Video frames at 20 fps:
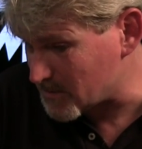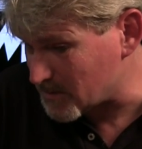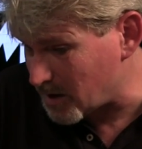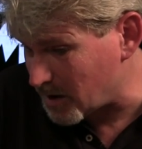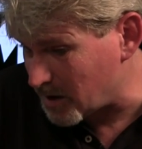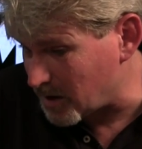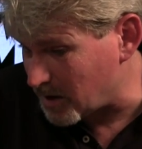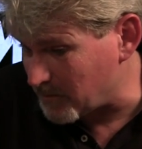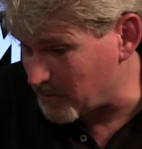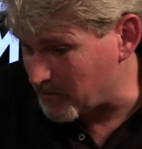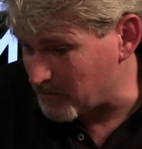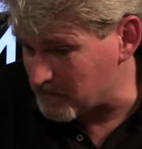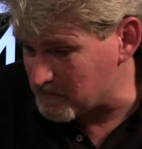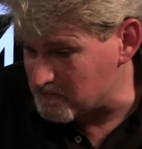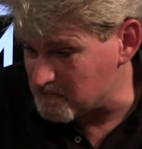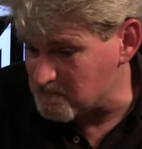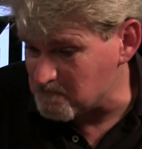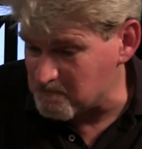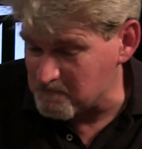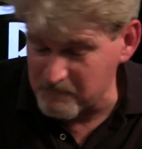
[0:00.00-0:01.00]

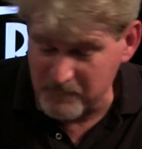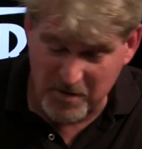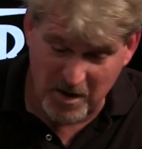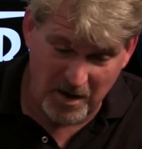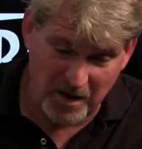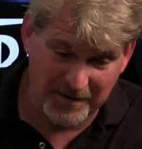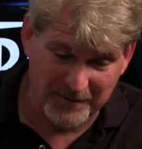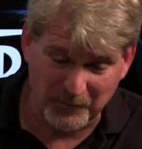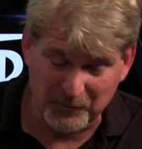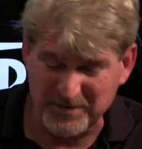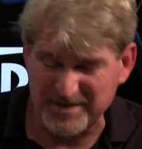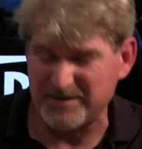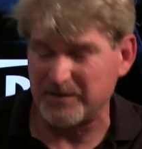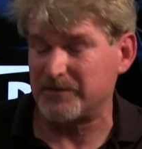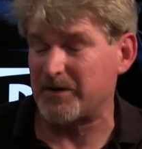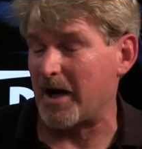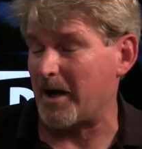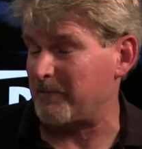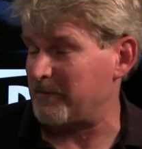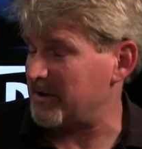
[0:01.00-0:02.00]
Um, you know, I don't need to
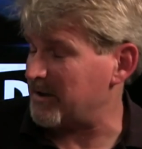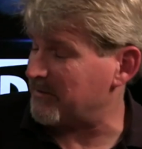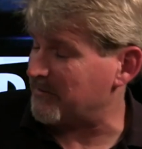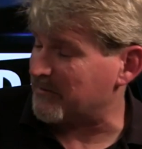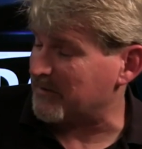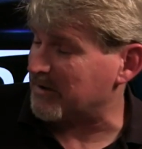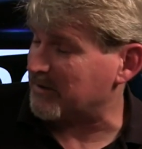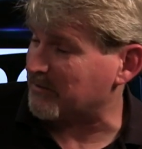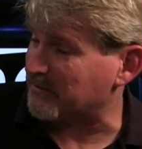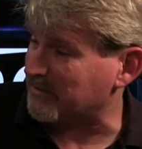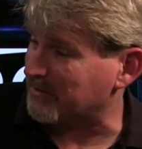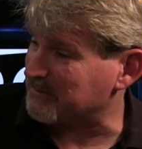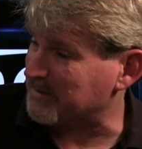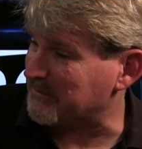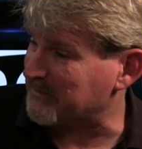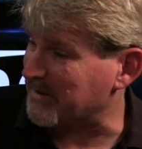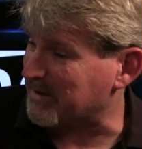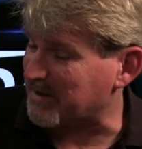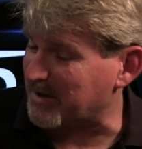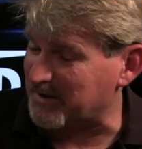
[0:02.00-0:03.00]
dominate things. I'm not
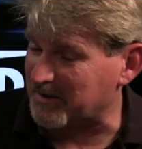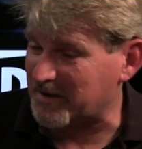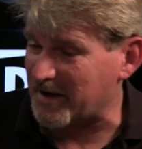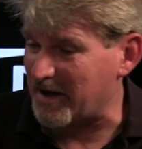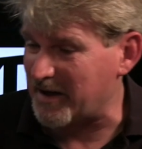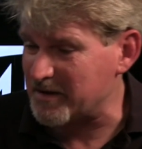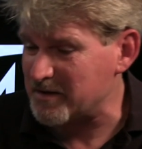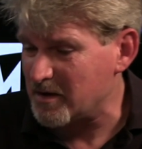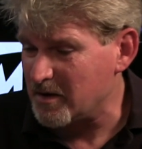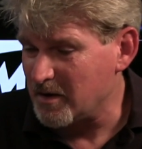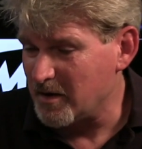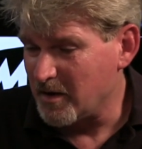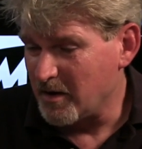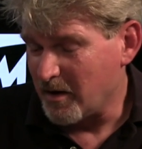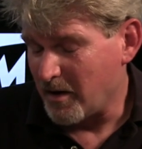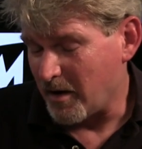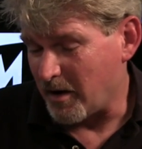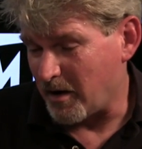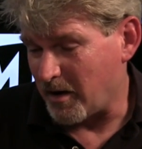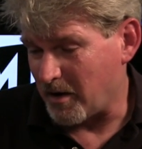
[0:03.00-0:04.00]
that kind of guy.
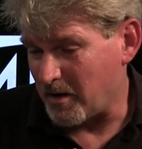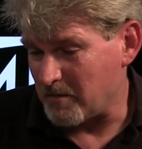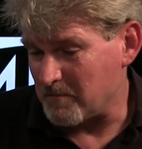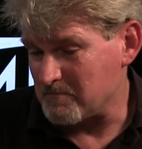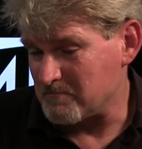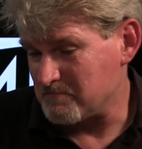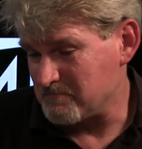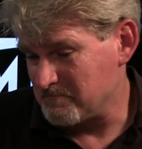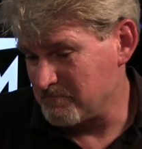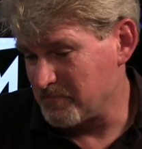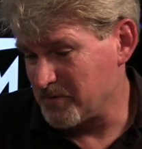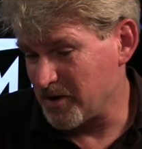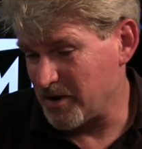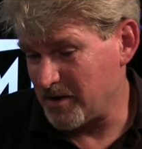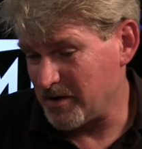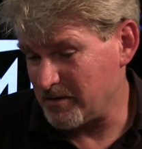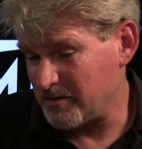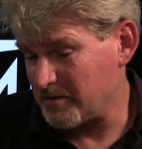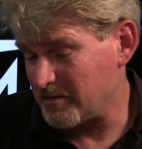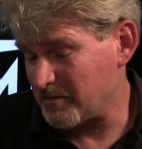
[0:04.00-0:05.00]
Um,
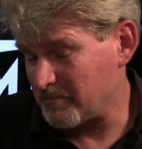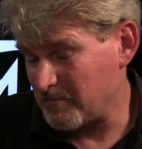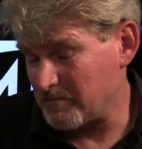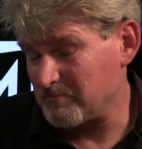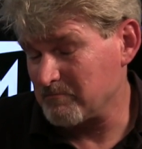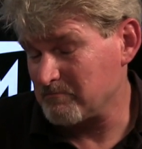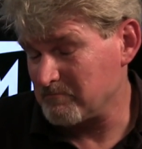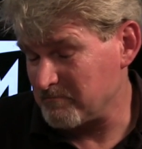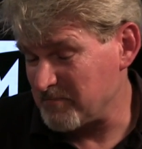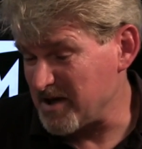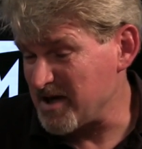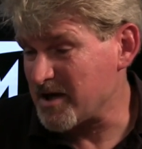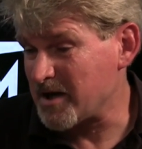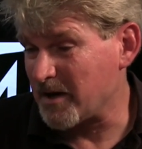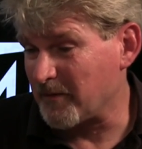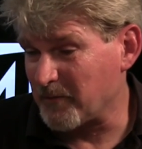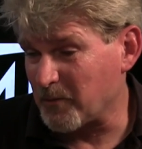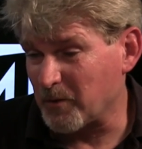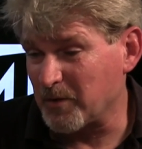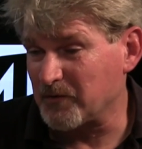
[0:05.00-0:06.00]
but being
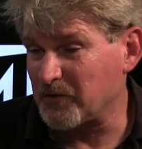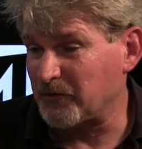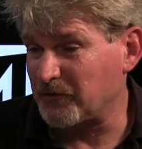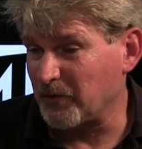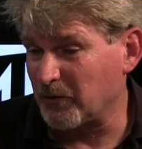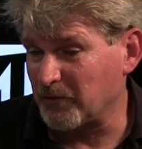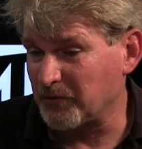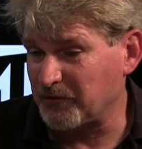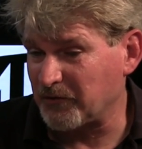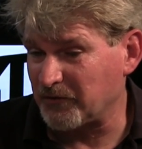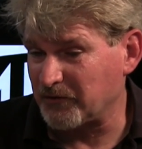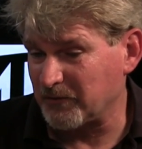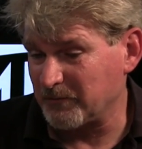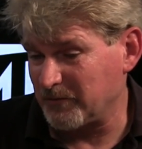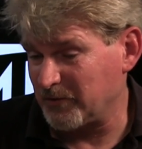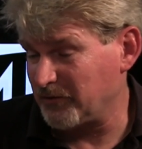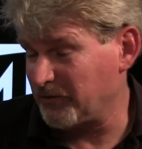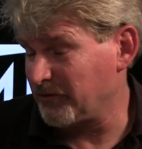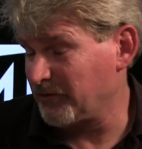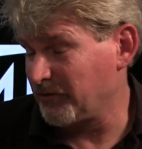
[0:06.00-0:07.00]
everywhere in the solar system
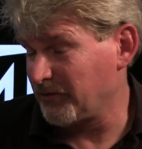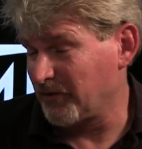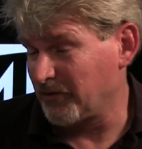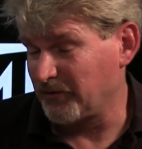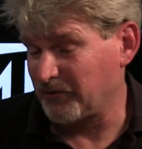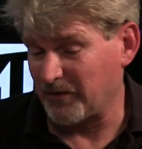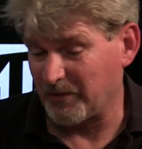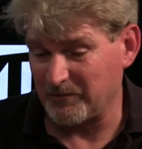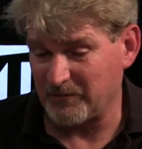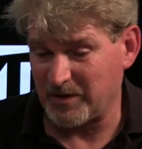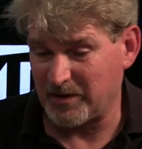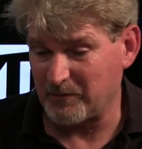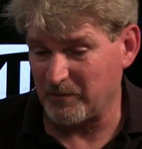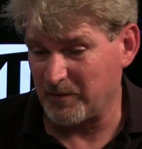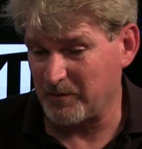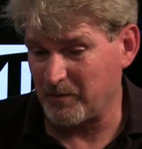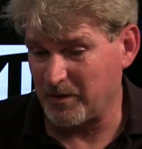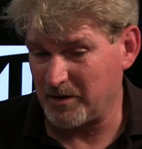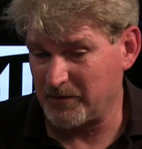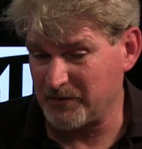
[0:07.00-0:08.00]
is, is something I really
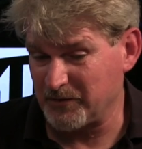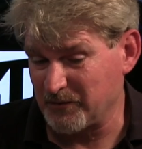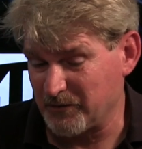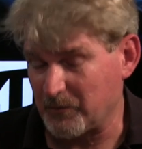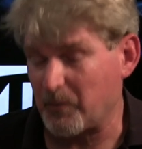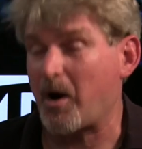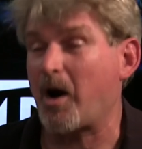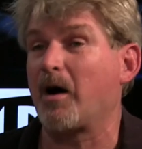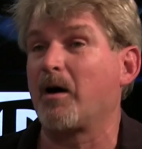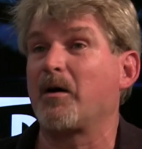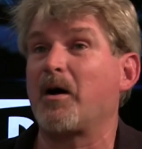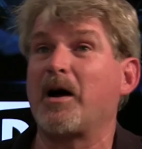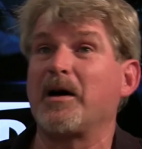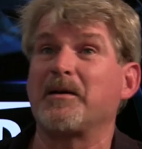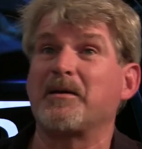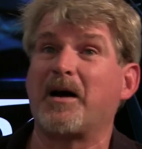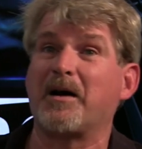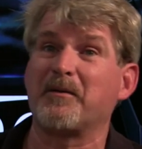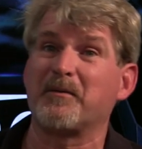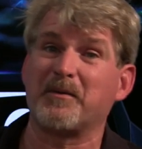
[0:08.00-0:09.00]
want to do. oh, I,
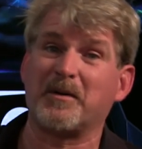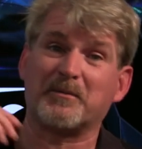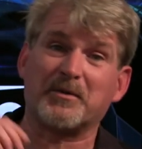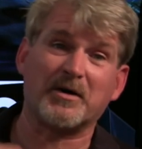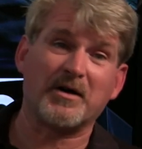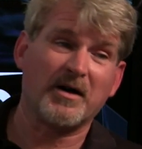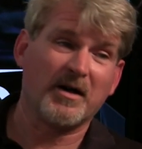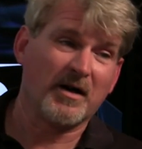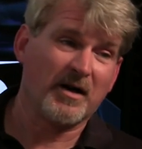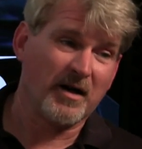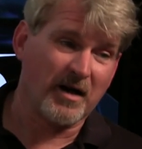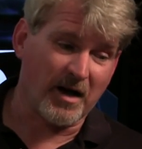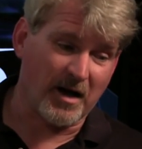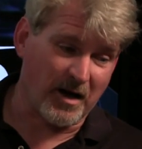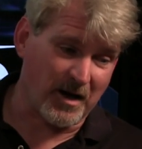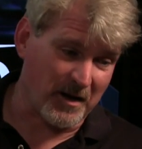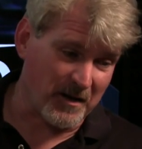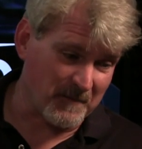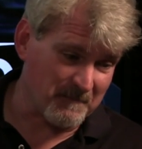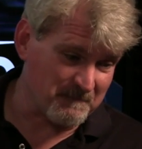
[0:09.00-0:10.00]
I remember.
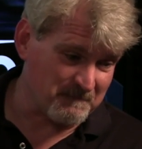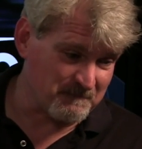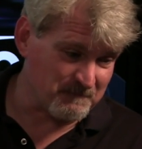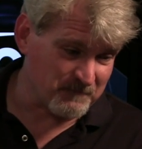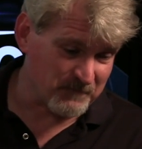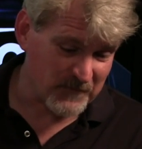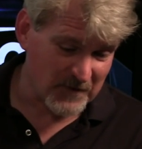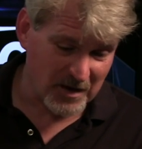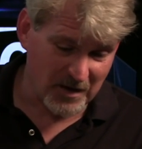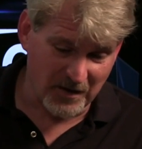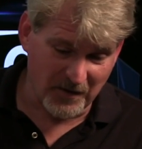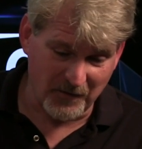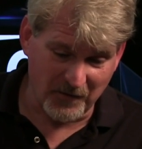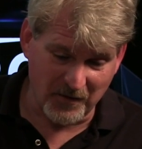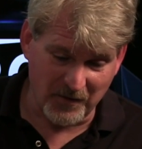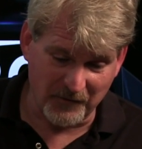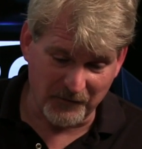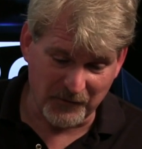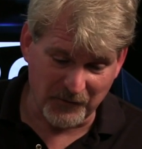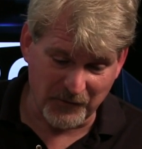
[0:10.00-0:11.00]
Um,
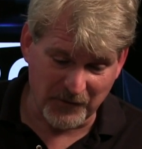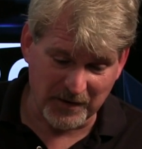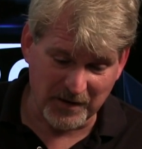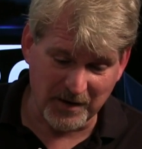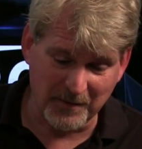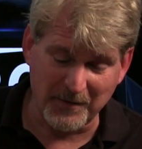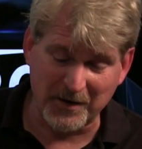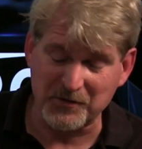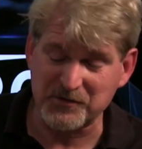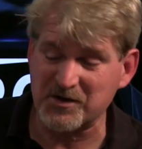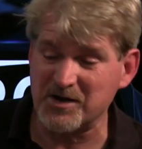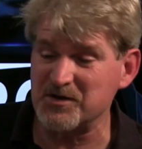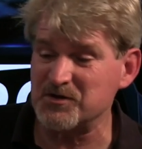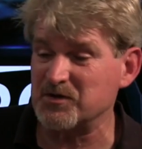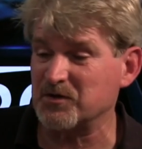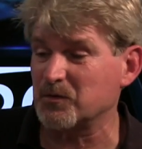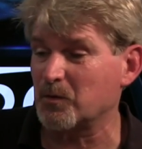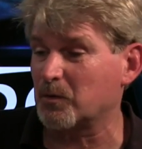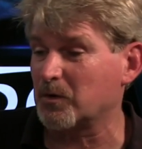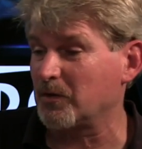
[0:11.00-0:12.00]
if you're thinking about
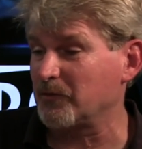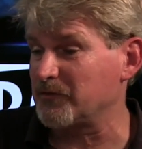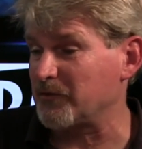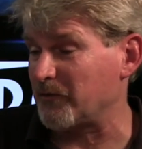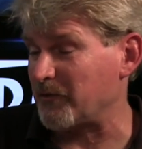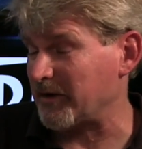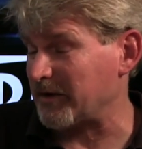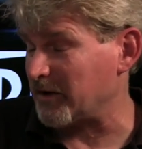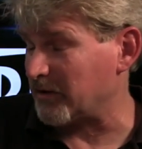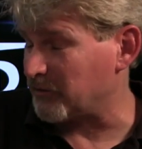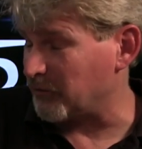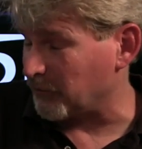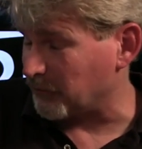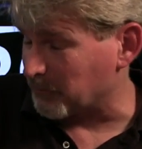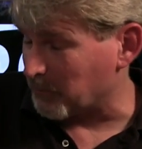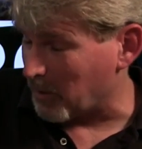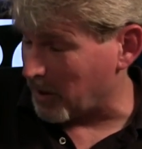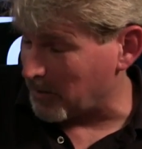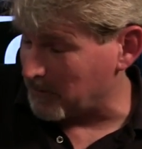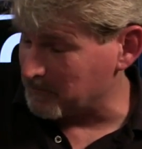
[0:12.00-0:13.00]
changing the world, you're thinking too
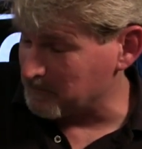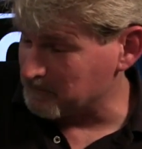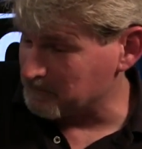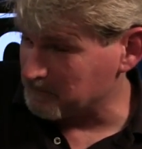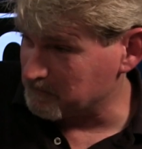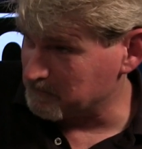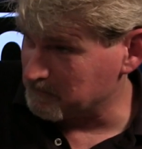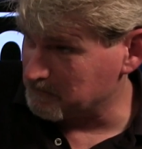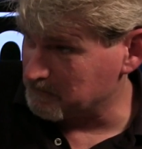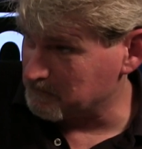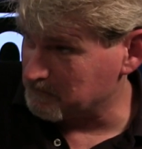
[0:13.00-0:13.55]
small. Hmm.